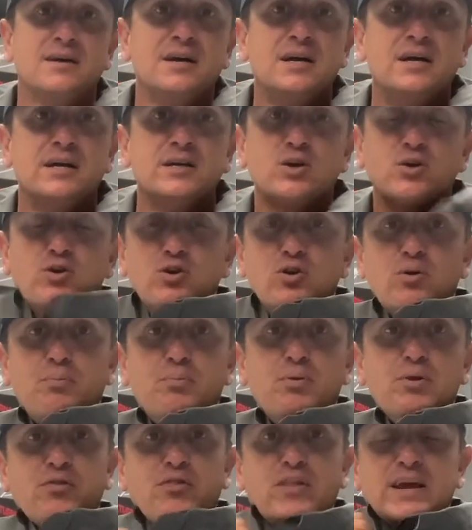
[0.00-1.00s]
So you'll
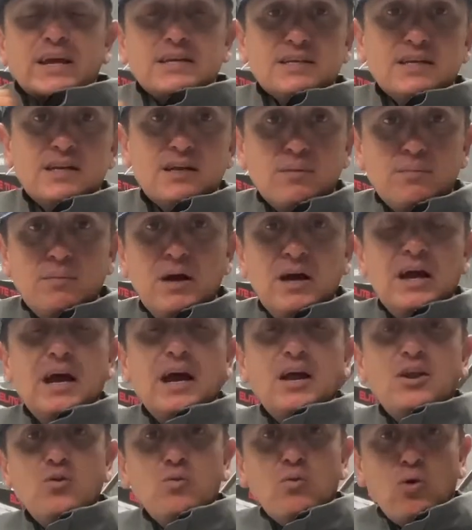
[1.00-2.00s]
put things in them
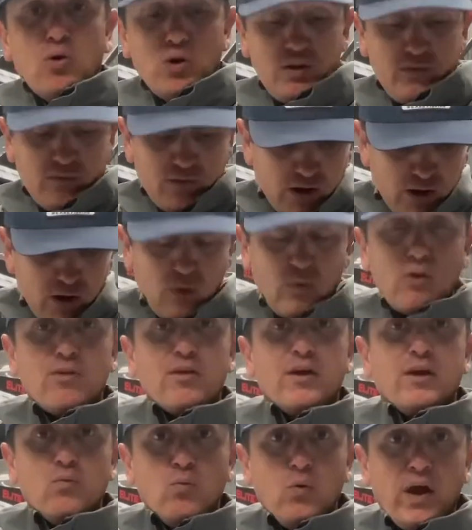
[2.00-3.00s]
and you won't even know where
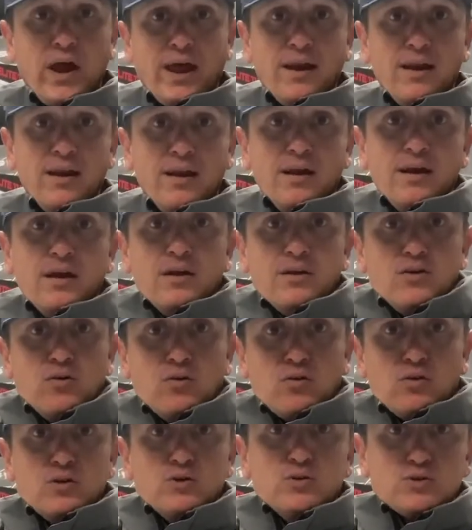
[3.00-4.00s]
they went.
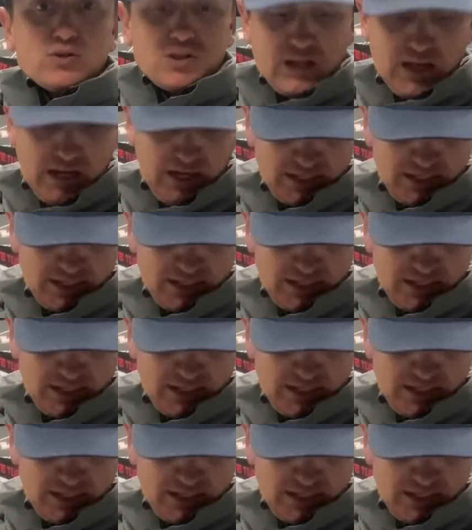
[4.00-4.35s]
You'll lose things.